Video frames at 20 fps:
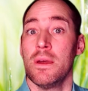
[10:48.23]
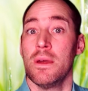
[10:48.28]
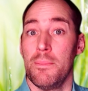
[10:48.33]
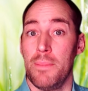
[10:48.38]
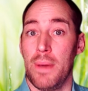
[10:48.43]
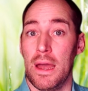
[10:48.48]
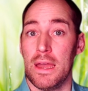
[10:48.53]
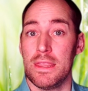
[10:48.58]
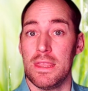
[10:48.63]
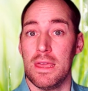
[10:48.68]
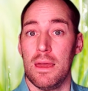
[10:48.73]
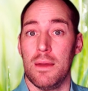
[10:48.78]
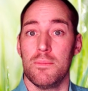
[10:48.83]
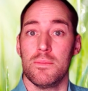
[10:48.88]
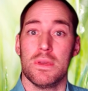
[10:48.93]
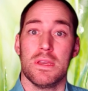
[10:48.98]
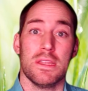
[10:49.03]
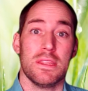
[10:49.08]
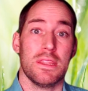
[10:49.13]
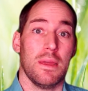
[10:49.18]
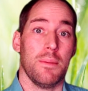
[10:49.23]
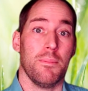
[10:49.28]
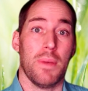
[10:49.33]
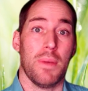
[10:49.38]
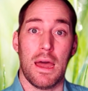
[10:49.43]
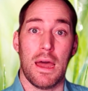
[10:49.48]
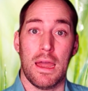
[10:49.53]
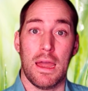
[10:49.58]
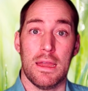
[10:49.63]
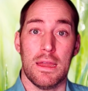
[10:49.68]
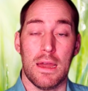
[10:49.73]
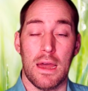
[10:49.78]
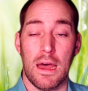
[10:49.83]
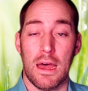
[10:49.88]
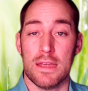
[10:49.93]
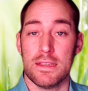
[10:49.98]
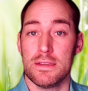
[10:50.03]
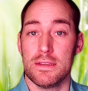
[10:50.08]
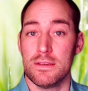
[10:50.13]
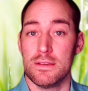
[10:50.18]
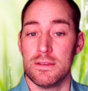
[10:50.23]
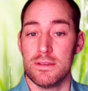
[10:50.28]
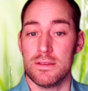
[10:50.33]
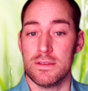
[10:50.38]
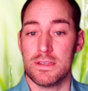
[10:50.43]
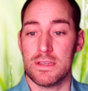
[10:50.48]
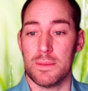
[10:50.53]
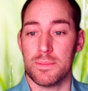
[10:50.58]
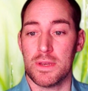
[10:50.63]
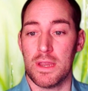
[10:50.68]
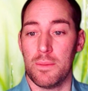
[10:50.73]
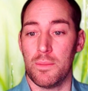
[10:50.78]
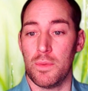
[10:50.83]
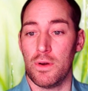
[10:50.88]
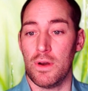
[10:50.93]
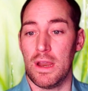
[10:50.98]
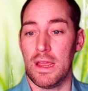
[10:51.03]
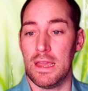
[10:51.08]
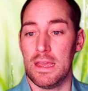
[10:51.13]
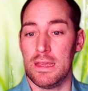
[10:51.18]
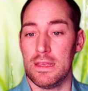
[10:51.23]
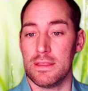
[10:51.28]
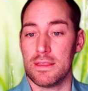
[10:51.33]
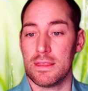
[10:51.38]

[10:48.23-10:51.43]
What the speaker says: Buy them, get them by September 8th.